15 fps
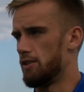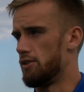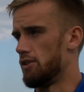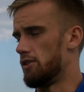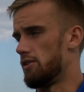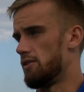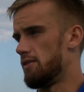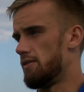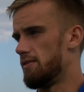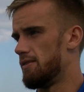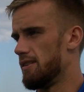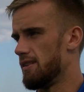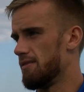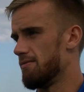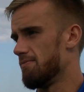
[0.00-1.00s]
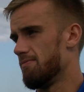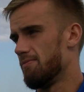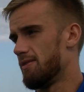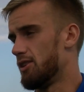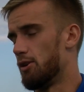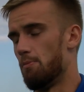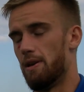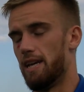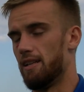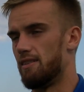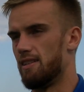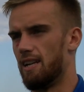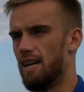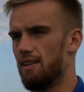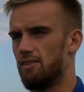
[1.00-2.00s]
just committed
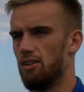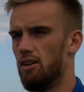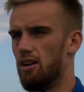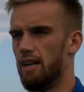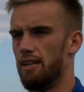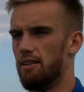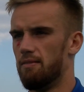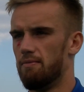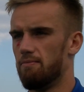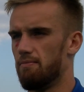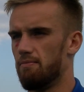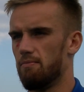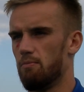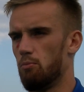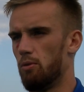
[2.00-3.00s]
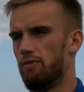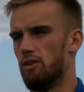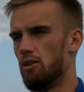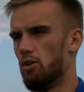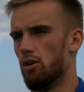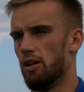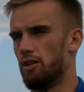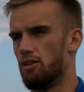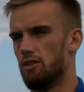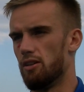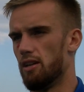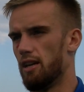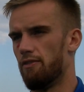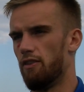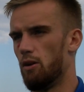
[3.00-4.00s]
to that side with the knowledge
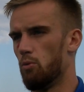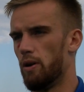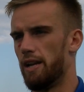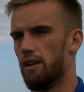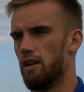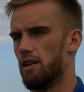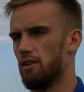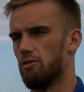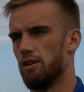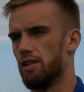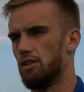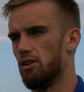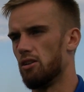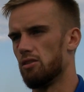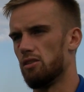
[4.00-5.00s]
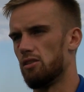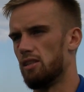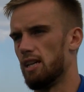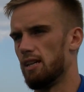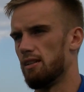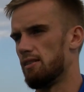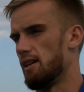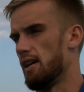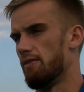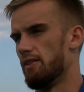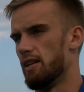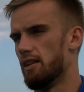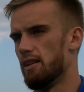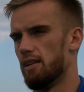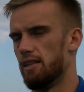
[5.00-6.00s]
that if I went, I had a great chance of
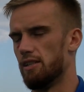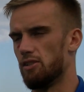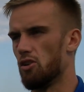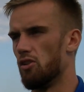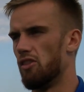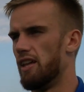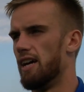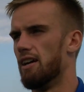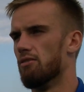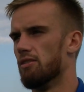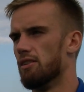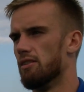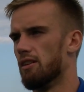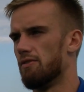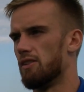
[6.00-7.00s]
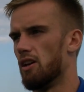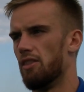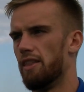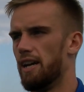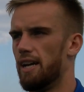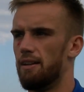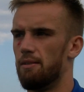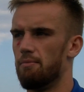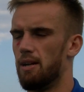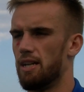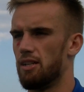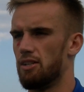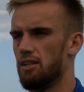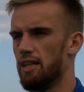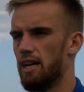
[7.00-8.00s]
saving it, and he's gone there and I've done that and
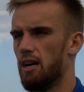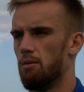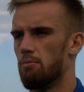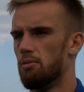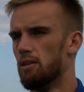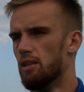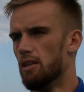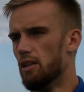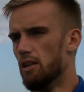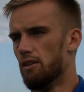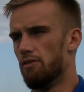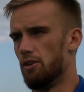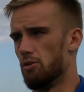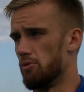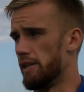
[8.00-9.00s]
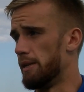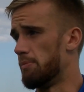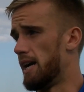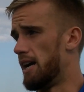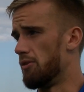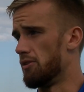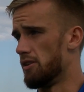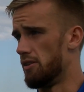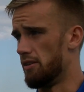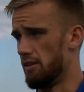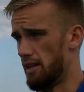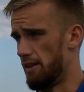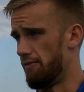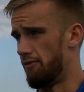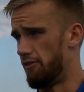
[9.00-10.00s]
managed to get up for the rebound. And
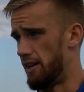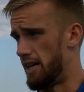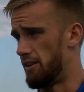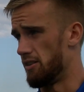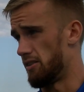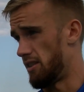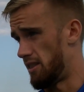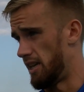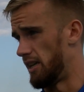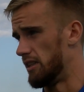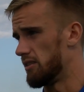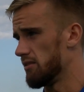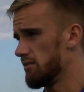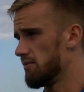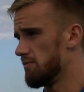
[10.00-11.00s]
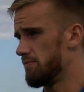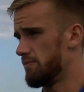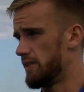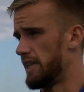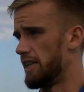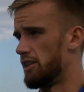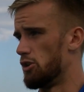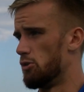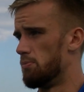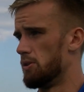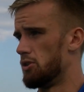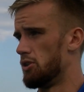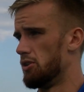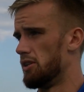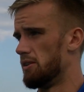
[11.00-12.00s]
in fairness, I think
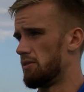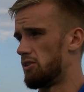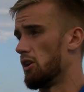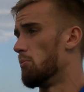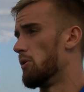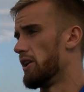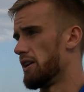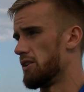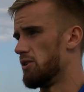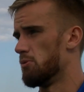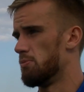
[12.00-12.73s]
someone had an